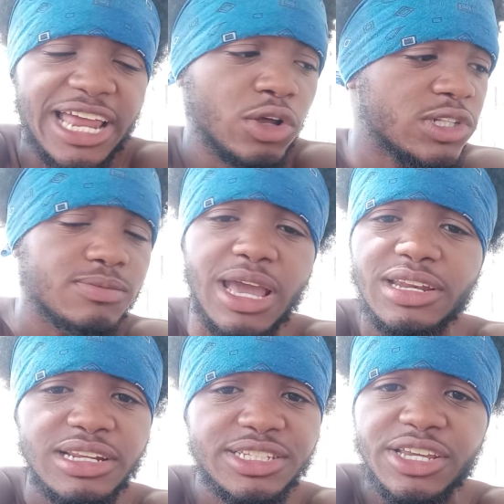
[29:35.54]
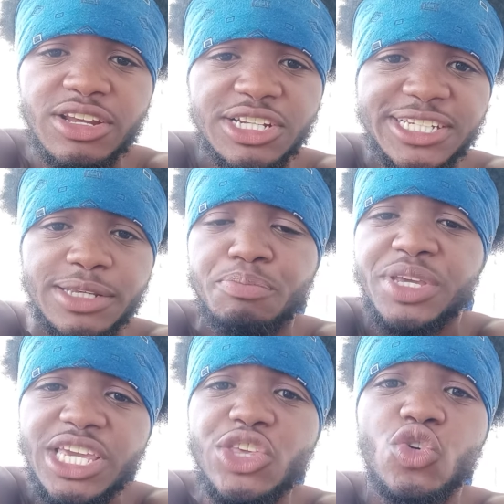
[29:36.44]
I know somebody needed to hear this shit.
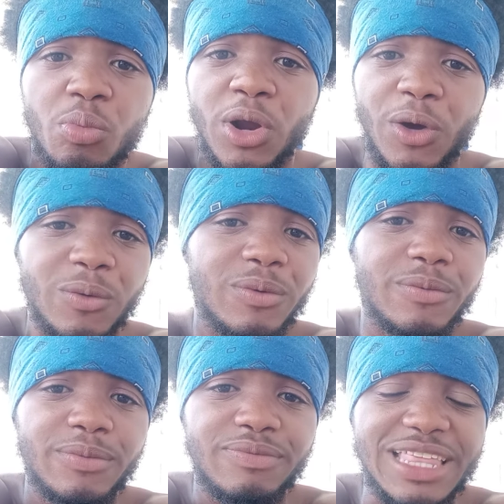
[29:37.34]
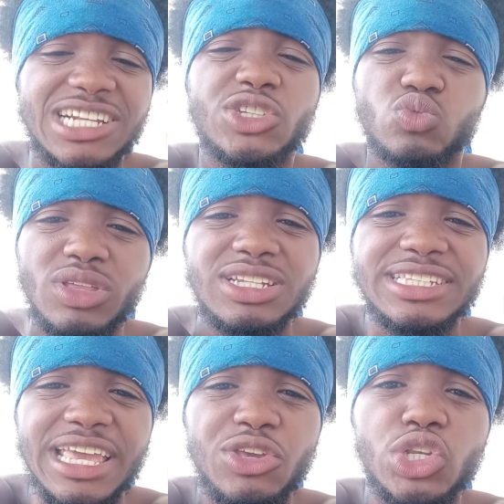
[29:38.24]
Be you, bro. That's the
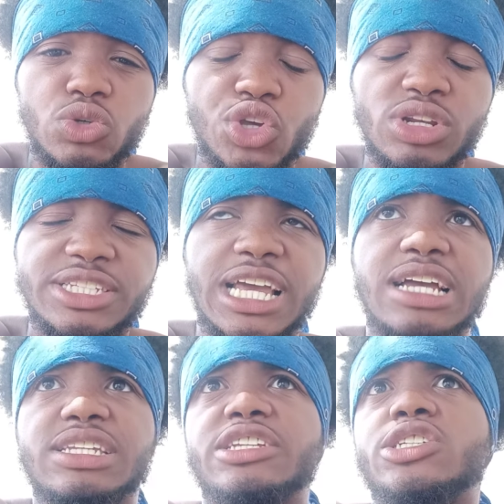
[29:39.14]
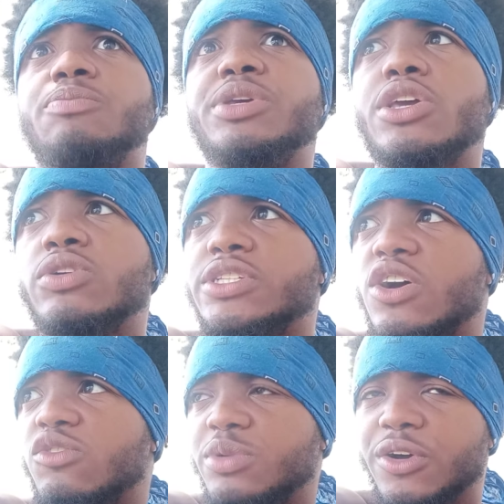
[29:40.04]
realest thing you can do during these times is just be
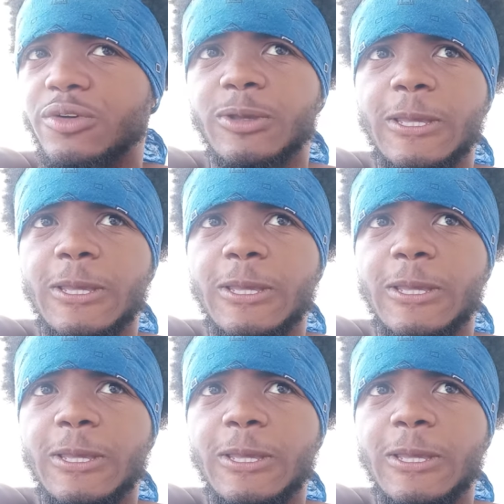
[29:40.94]
yourself, bro.